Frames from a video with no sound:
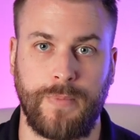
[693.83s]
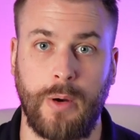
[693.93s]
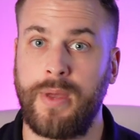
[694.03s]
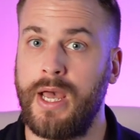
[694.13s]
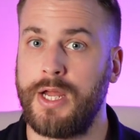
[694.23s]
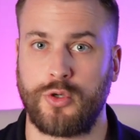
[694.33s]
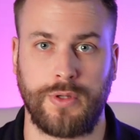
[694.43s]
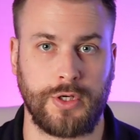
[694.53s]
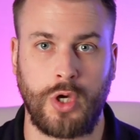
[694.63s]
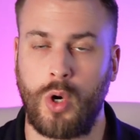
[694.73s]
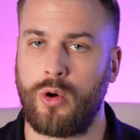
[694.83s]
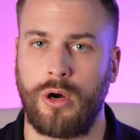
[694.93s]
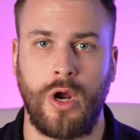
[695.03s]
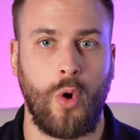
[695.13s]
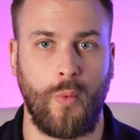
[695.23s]
pitch or their tone or
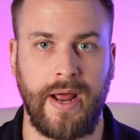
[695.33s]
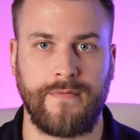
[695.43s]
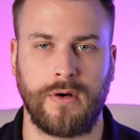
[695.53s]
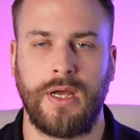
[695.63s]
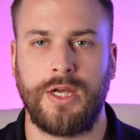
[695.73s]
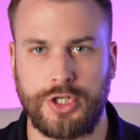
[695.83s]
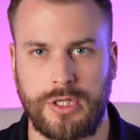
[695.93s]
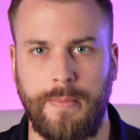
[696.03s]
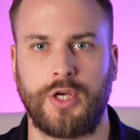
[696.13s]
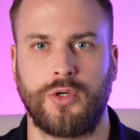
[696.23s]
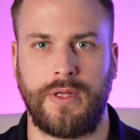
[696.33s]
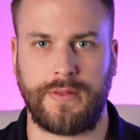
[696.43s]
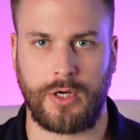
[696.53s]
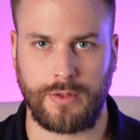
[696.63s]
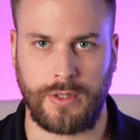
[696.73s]
whatever, just to make sure that
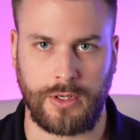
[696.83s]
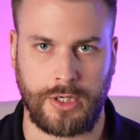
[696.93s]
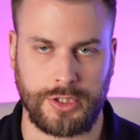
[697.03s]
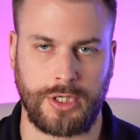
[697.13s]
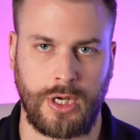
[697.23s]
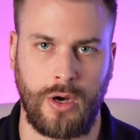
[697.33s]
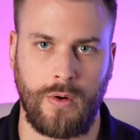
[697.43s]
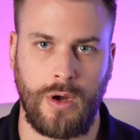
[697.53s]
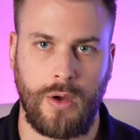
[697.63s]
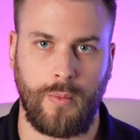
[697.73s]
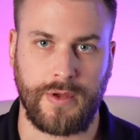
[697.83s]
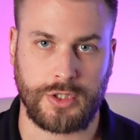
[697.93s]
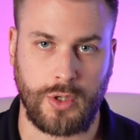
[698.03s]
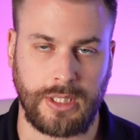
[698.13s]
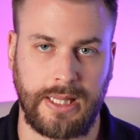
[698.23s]
they're good to go when they're
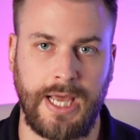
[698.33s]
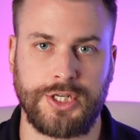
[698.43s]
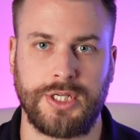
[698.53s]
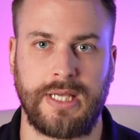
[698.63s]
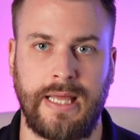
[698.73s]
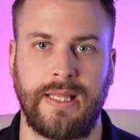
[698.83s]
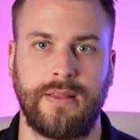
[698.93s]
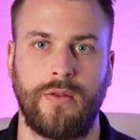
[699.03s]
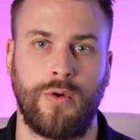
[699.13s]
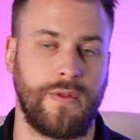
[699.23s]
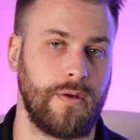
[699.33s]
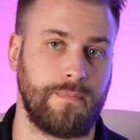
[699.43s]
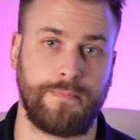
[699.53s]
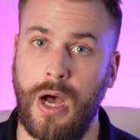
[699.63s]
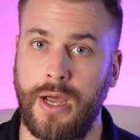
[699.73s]
talking to the agents or the
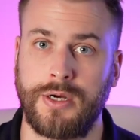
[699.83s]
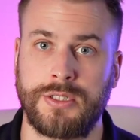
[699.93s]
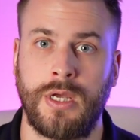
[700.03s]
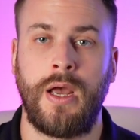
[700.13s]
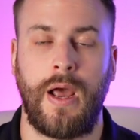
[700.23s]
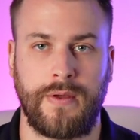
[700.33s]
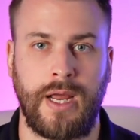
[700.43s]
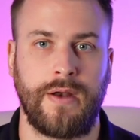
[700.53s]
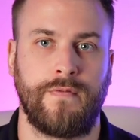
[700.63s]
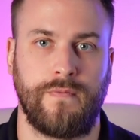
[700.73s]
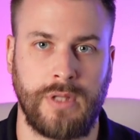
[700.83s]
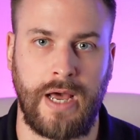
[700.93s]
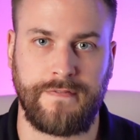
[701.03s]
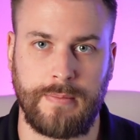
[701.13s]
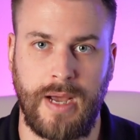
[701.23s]
buyers, and they're getting
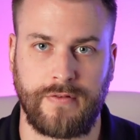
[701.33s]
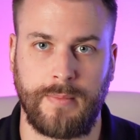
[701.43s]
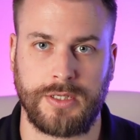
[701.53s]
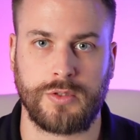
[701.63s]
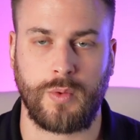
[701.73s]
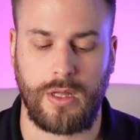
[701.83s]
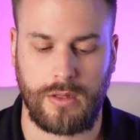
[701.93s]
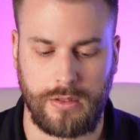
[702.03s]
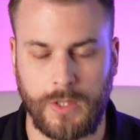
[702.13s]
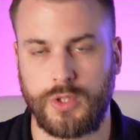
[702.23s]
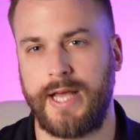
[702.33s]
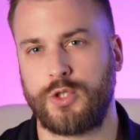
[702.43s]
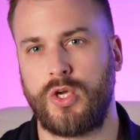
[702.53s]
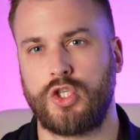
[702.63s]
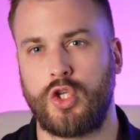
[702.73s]
live feedback from us as well. So that's
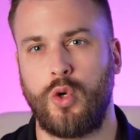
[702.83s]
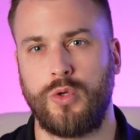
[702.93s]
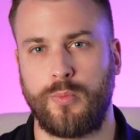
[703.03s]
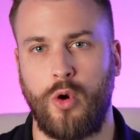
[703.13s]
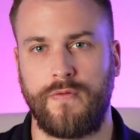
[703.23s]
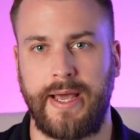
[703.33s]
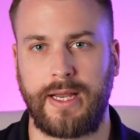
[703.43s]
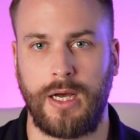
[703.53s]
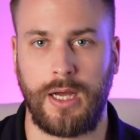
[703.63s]
weeks 2. It's more of like